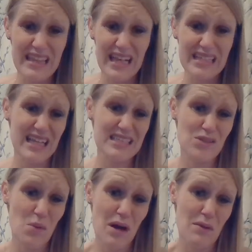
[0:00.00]
That's
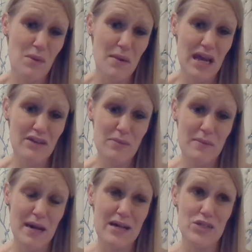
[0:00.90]
not what I want my life to be
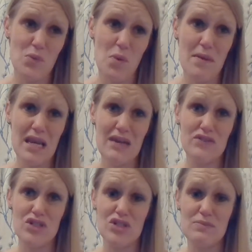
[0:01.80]
about. I don't want my life to
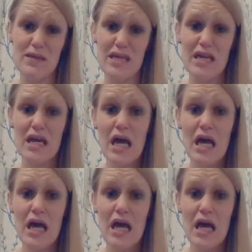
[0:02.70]
just be,